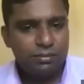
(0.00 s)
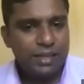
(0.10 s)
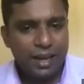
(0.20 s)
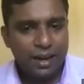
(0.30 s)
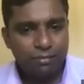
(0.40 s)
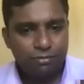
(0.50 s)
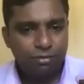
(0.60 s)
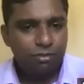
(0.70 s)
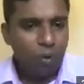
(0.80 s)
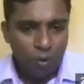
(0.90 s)
there are
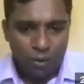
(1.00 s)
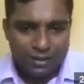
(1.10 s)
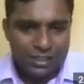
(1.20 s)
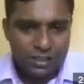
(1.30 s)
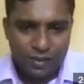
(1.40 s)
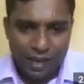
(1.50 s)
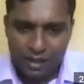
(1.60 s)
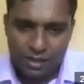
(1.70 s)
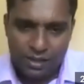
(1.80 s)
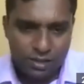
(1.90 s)
four risk
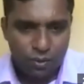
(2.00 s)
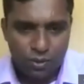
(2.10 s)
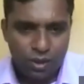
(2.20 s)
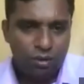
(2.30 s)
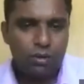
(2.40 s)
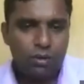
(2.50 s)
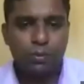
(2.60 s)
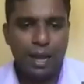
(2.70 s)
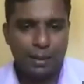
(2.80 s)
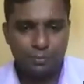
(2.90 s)
factors for the cord
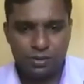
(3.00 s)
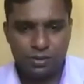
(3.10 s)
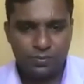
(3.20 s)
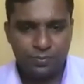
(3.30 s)
prolapse.